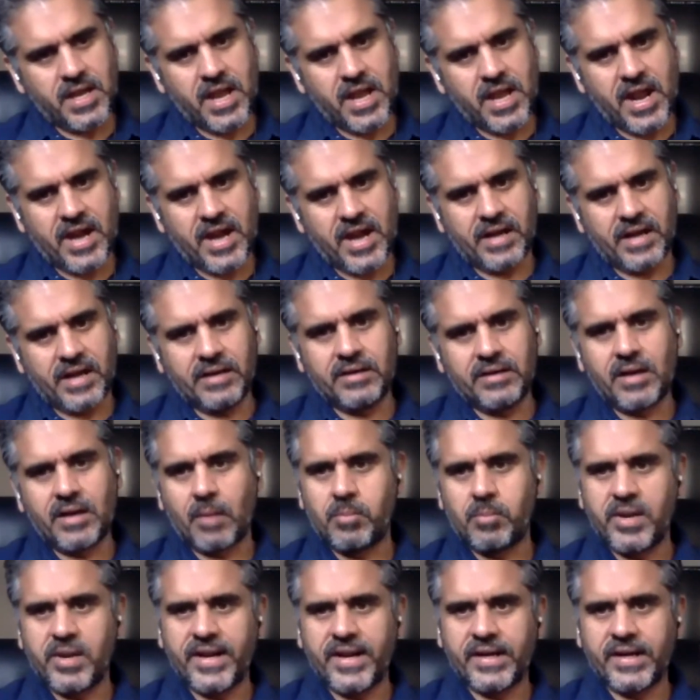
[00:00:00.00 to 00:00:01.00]
and
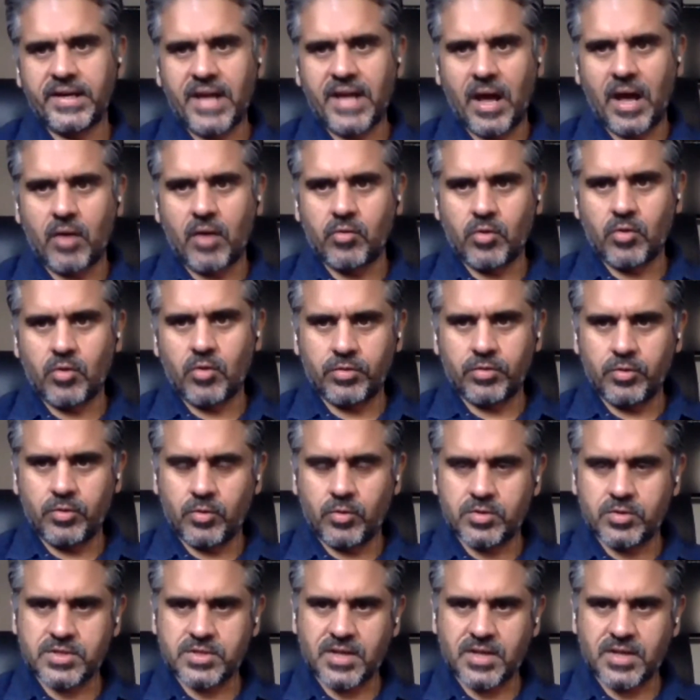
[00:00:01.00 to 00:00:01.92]
doubling down on those